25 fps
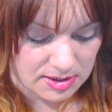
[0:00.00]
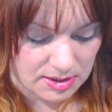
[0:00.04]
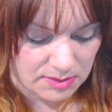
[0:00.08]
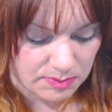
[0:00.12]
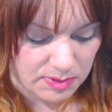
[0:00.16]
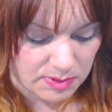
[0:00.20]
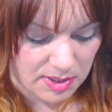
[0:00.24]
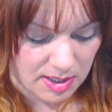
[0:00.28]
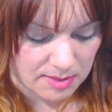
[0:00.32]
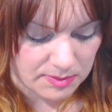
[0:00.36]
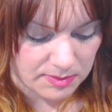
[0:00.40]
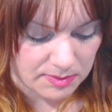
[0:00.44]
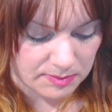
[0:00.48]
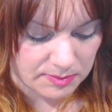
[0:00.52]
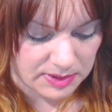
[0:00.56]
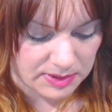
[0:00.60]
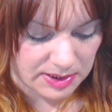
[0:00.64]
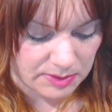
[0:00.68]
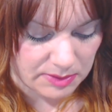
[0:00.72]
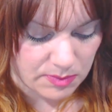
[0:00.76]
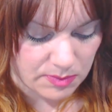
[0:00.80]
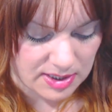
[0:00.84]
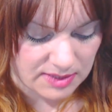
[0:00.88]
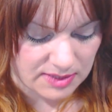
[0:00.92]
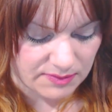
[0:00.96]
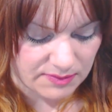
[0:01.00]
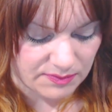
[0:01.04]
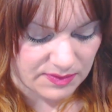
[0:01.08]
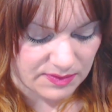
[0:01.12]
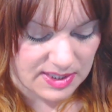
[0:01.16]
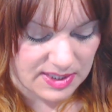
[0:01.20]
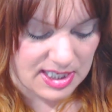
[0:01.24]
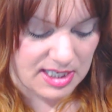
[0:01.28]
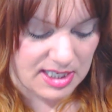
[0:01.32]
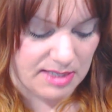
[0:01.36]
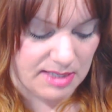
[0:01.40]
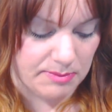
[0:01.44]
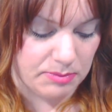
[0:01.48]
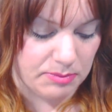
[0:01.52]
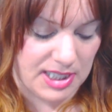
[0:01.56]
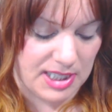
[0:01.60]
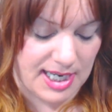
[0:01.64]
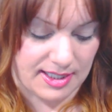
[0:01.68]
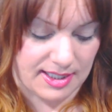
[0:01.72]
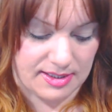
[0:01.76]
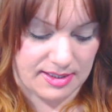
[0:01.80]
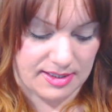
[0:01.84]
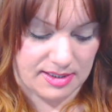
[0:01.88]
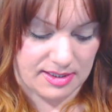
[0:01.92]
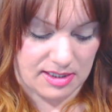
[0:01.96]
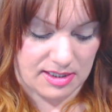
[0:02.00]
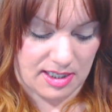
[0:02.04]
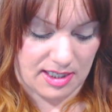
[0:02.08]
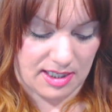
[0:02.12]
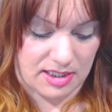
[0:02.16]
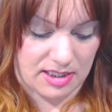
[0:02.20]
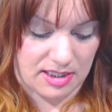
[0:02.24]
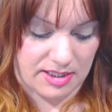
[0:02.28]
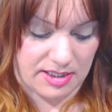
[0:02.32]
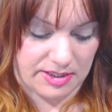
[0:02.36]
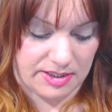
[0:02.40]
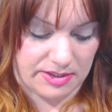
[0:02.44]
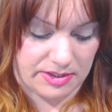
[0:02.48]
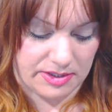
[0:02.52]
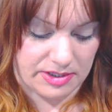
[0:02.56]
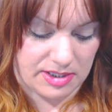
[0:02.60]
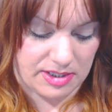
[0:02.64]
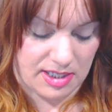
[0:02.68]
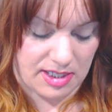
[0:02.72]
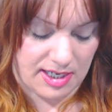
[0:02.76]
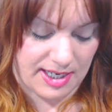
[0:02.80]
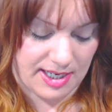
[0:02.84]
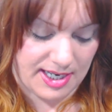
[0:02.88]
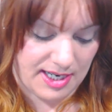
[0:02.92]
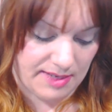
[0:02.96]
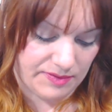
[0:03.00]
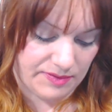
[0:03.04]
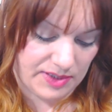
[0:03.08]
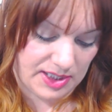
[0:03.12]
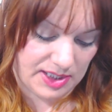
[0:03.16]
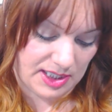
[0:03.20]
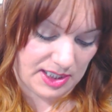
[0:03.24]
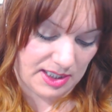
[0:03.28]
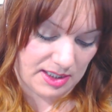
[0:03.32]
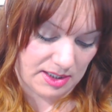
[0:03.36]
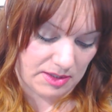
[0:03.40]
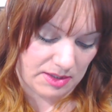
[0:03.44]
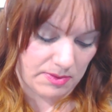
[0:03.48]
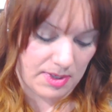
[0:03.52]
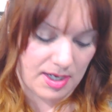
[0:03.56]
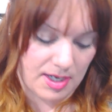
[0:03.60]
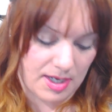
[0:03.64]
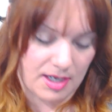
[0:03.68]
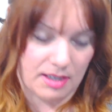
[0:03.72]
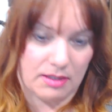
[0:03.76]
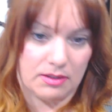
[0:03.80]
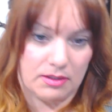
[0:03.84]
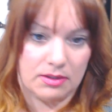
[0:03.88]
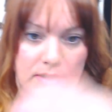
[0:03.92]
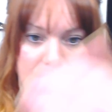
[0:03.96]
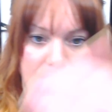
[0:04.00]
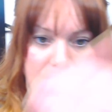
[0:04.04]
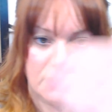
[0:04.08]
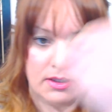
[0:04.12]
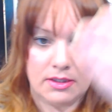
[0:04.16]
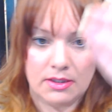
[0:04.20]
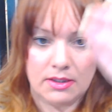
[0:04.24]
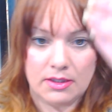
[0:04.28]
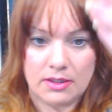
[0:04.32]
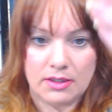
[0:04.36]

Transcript: This is probably one of the blackest eyeliners I have seen in a while.